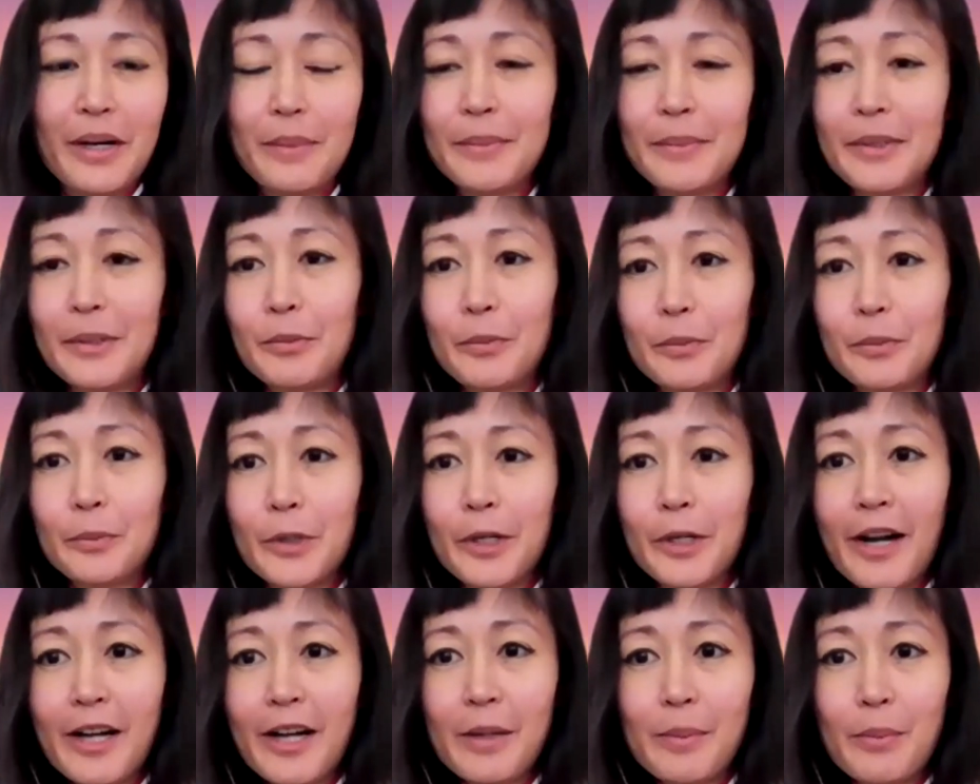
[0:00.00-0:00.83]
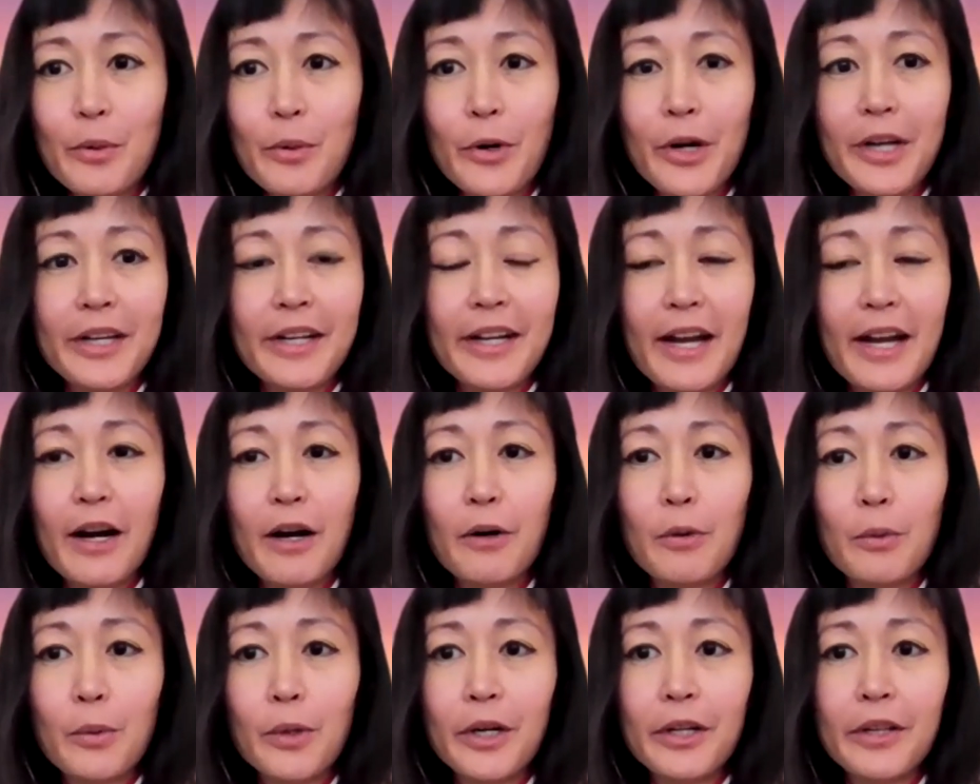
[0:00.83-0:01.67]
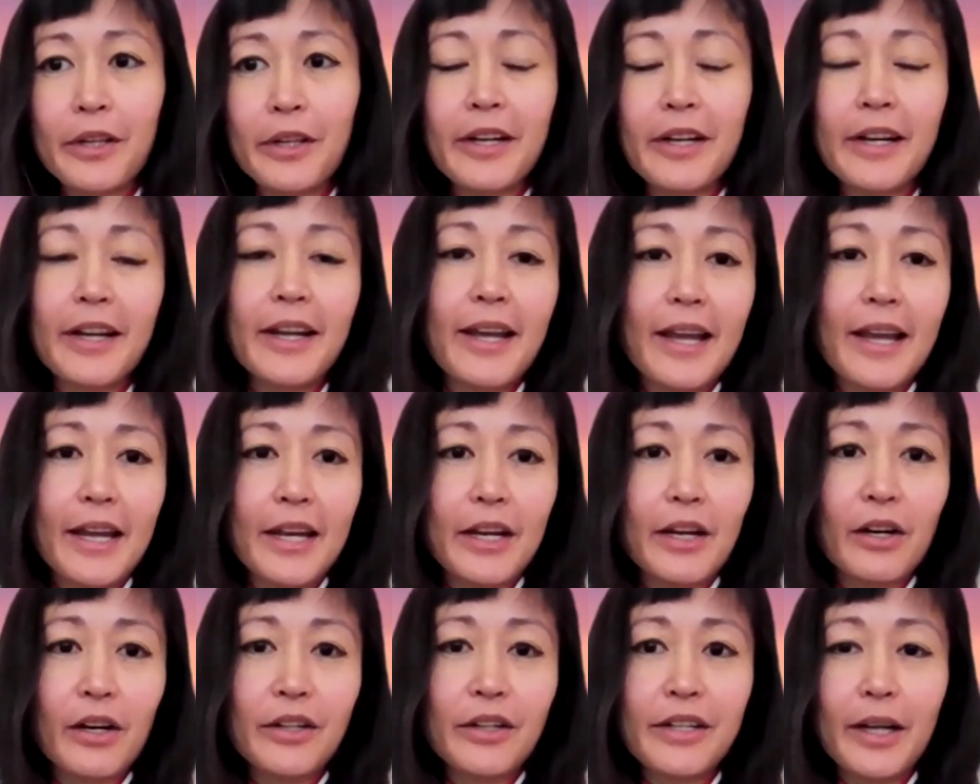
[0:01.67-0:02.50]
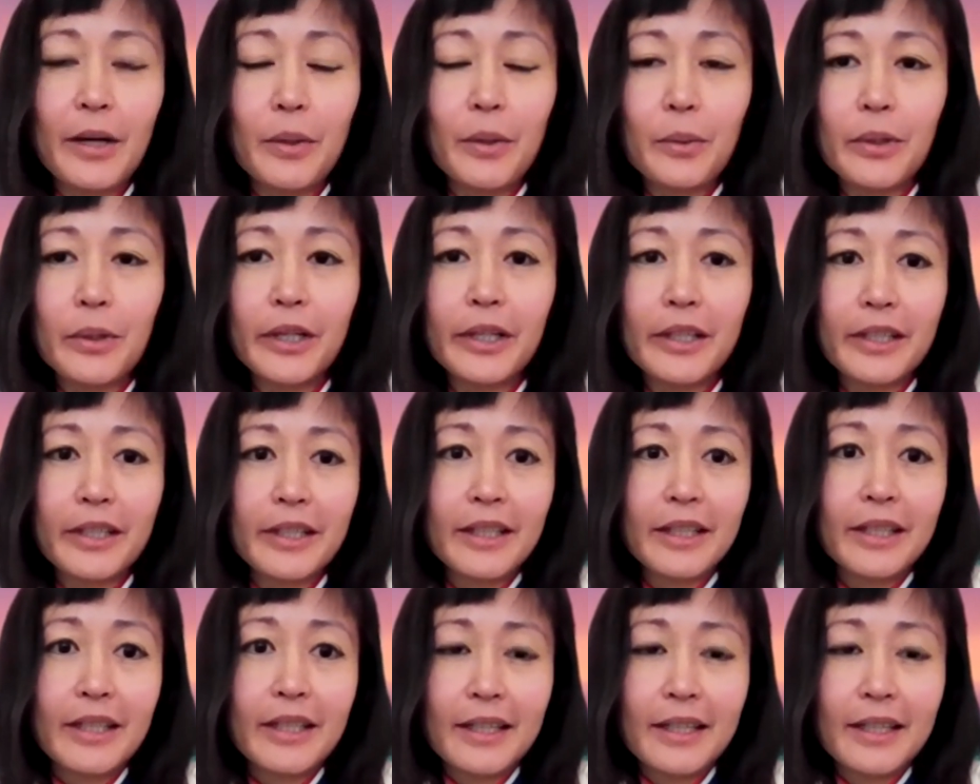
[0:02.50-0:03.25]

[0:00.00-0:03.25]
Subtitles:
I mean, we're at a point now where the Aeon network